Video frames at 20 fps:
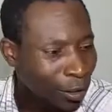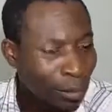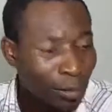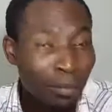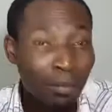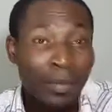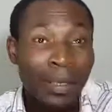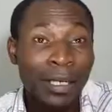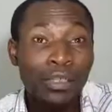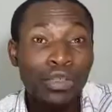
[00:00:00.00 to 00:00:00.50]

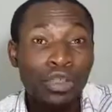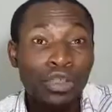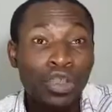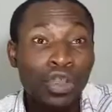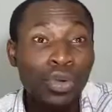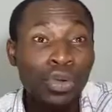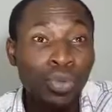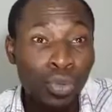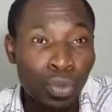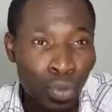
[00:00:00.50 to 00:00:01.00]
But
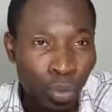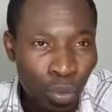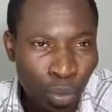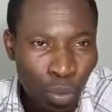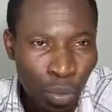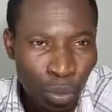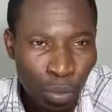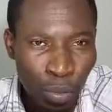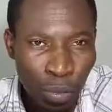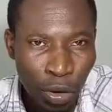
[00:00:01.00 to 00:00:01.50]
you,
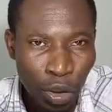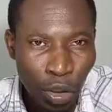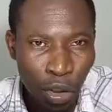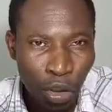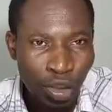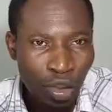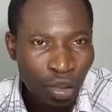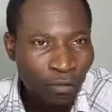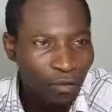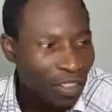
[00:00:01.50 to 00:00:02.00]

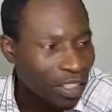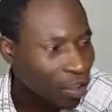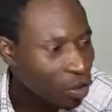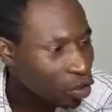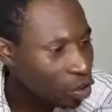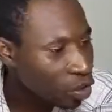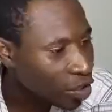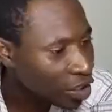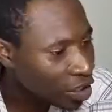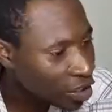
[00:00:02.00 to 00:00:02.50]
because of
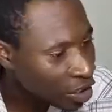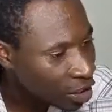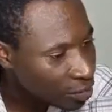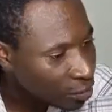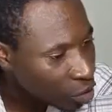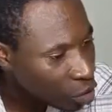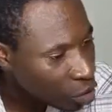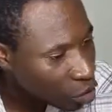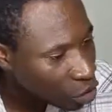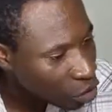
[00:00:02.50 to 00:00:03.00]
dishonesty,
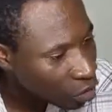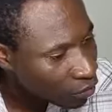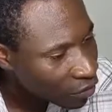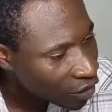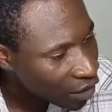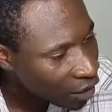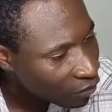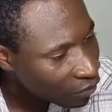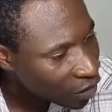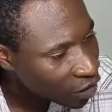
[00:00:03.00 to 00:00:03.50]
because of
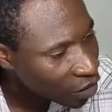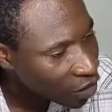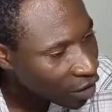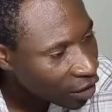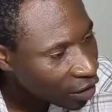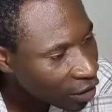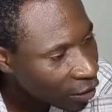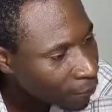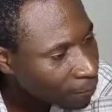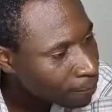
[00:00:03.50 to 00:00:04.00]

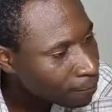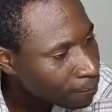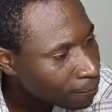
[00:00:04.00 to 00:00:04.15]
selfishness,